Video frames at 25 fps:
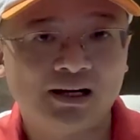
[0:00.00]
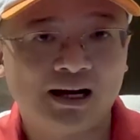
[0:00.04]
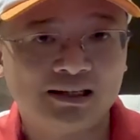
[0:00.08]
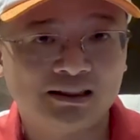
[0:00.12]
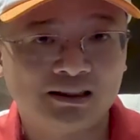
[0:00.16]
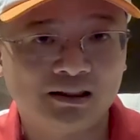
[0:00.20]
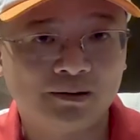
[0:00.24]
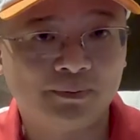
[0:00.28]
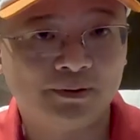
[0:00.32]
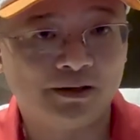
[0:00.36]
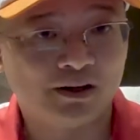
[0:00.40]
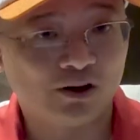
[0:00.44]

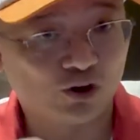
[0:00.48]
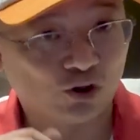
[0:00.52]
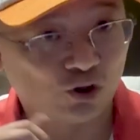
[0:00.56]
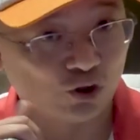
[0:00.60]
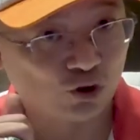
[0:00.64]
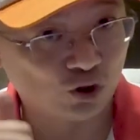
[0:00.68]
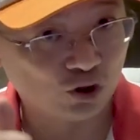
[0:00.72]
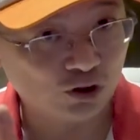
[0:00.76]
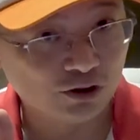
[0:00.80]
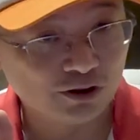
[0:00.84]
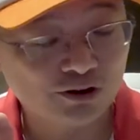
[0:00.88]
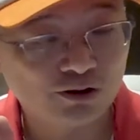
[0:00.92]
has to be a
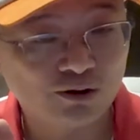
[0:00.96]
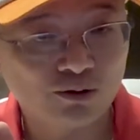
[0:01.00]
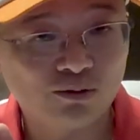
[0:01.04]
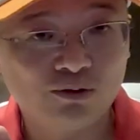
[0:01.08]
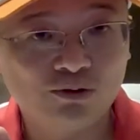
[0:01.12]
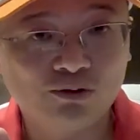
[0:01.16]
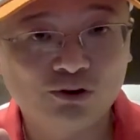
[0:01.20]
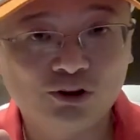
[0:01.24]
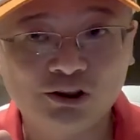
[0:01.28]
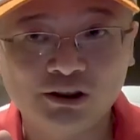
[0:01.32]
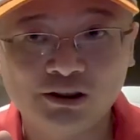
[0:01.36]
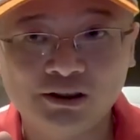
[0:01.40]
good
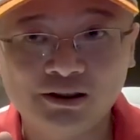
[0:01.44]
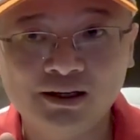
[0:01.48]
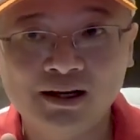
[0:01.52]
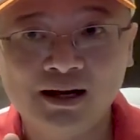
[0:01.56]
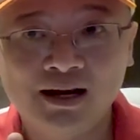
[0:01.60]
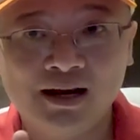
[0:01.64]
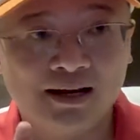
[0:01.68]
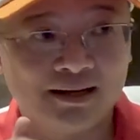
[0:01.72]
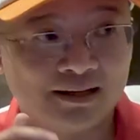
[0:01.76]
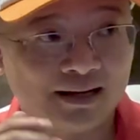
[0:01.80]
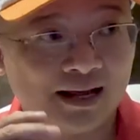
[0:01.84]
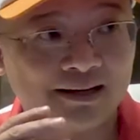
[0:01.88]
solution
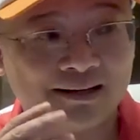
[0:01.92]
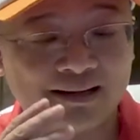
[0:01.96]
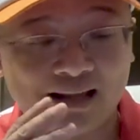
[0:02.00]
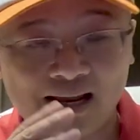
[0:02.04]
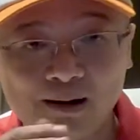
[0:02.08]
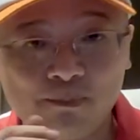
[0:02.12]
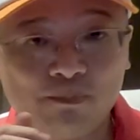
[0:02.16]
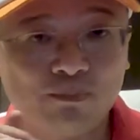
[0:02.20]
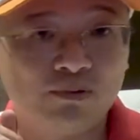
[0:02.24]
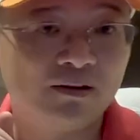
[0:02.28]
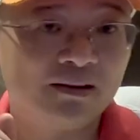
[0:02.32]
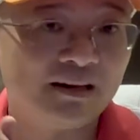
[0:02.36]
that
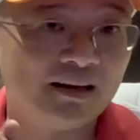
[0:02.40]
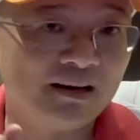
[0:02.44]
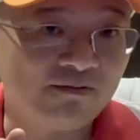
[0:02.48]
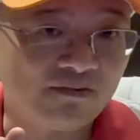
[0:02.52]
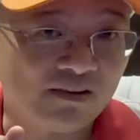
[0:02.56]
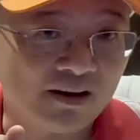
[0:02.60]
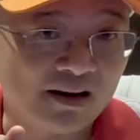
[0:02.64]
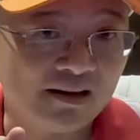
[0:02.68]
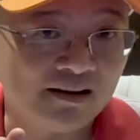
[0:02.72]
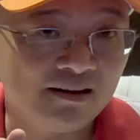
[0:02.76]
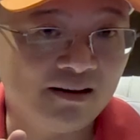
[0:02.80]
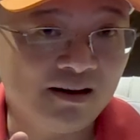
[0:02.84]
they
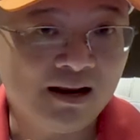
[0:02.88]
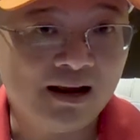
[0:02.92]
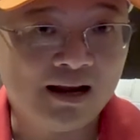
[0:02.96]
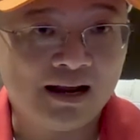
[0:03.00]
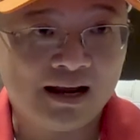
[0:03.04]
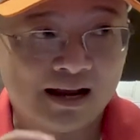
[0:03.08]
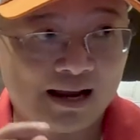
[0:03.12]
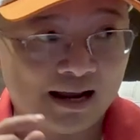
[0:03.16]
believe in